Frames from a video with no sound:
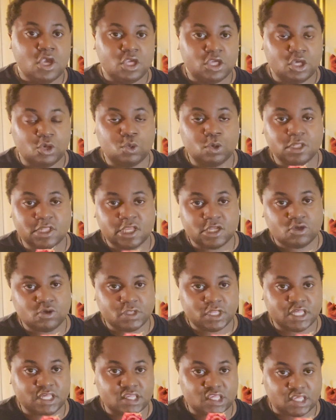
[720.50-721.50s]
You will
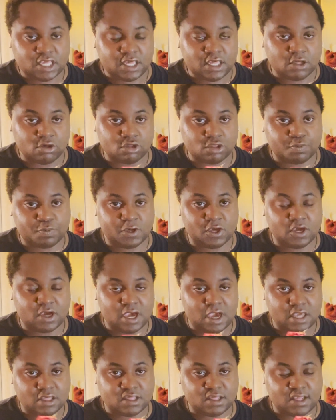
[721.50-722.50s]
literally see your spirit
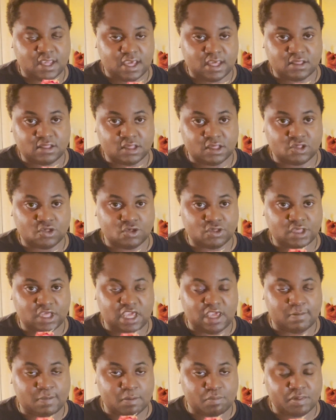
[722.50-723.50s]
guides and ancestors
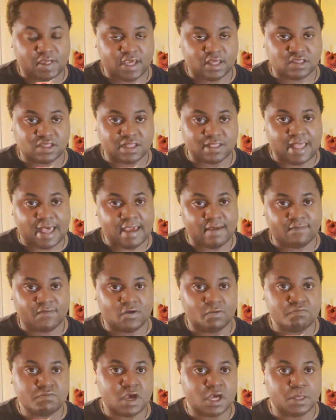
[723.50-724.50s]
keep your plants alive
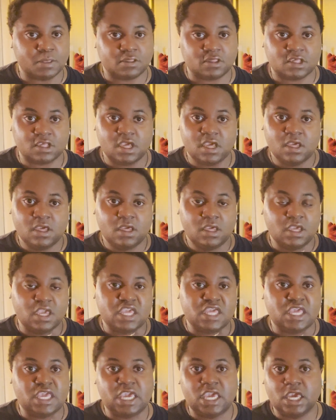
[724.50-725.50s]
for months,
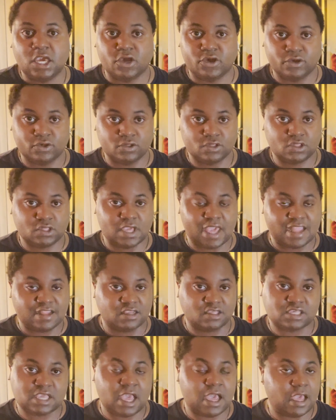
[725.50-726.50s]
years at
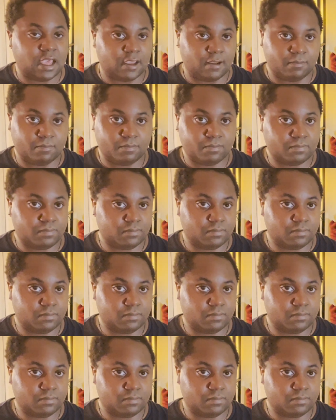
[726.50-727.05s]
a time.